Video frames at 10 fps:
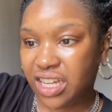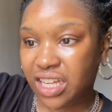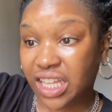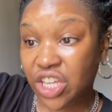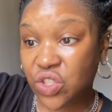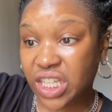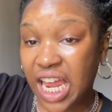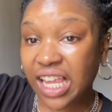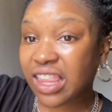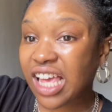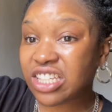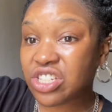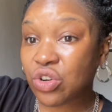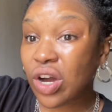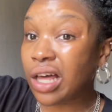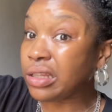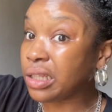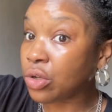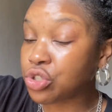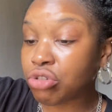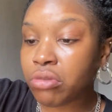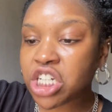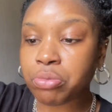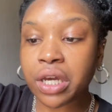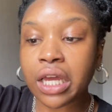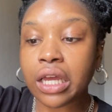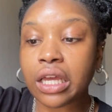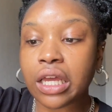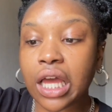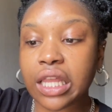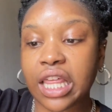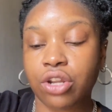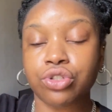Like, you see that? That's still a little too much, but that'll